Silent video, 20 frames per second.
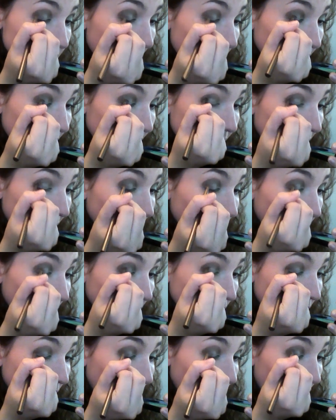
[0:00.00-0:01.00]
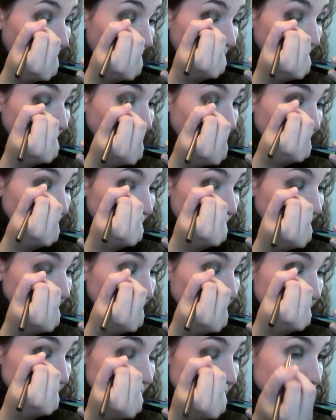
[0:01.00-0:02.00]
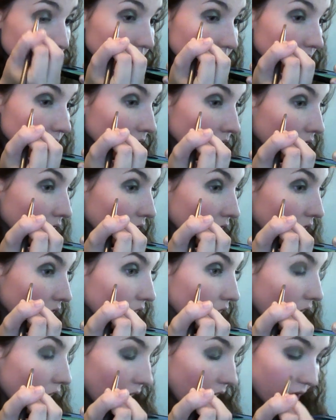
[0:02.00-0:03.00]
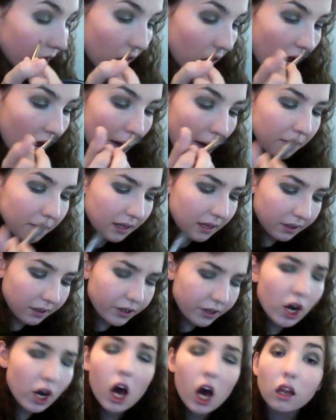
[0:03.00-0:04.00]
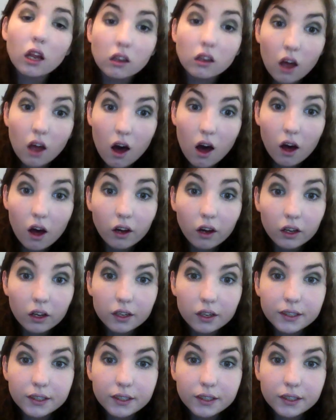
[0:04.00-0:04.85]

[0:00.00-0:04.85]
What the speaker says: not long, quick ones. And not long,